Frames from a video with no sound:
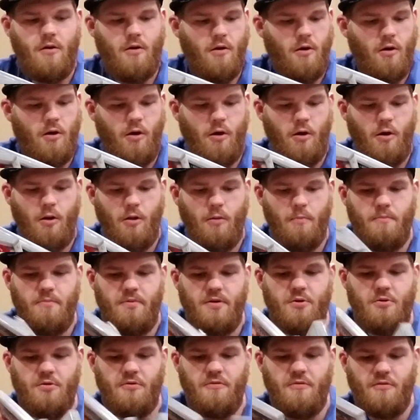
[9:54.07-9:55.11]
All
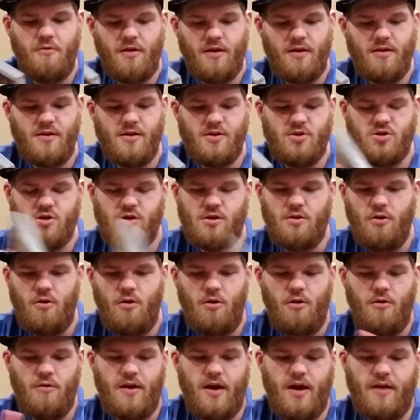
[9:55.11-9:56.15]
beautiful condition,
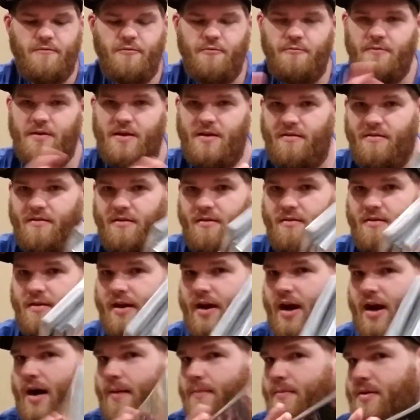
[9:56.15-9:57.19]
all not for resale
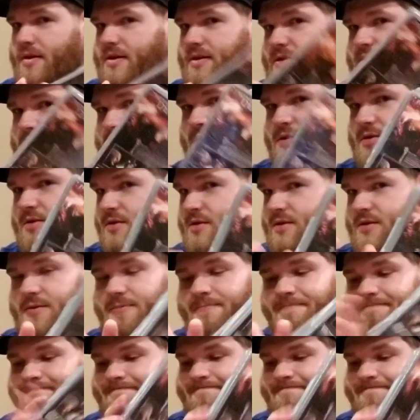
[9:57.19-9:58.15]
copies, just